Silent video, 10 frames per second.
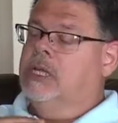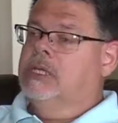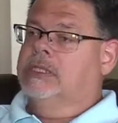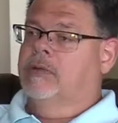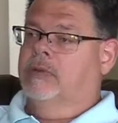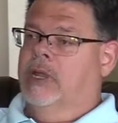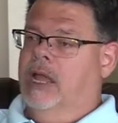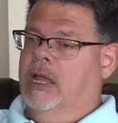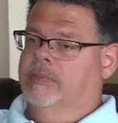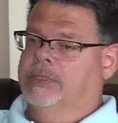several
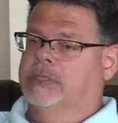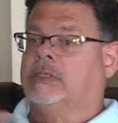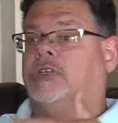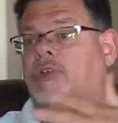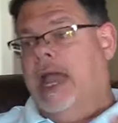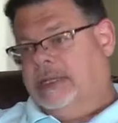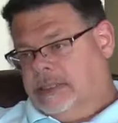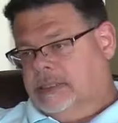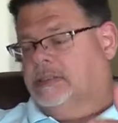times contracted